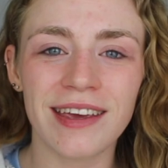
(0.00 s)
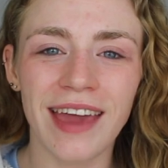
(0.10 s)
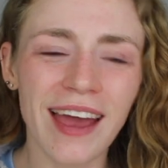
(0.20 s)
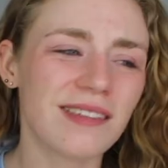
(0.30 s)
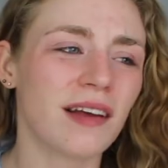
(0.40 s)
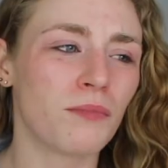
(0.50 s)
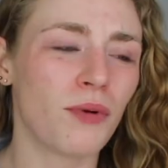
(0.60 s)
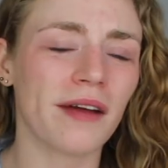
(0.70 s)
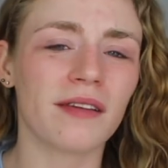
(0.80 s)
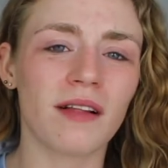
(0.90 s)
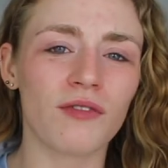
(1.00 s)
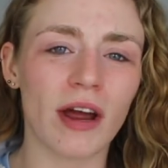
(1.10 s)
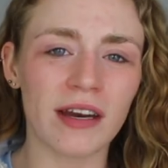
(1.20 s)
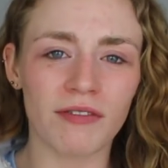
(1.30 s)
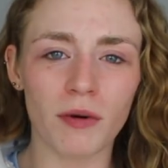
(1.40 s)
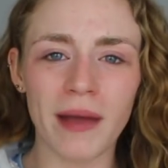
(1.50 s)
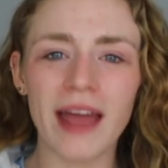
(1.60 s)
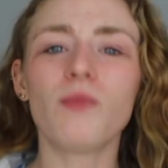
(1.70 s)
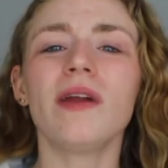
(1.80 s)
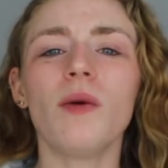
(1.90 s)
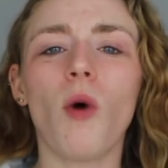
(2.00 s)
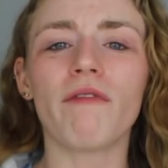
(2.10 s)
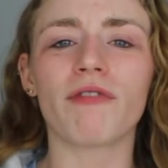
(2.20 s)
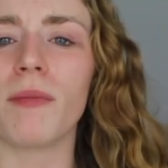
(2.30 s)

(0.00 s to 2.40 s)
Yes, I'm practically ready for bed. What do you want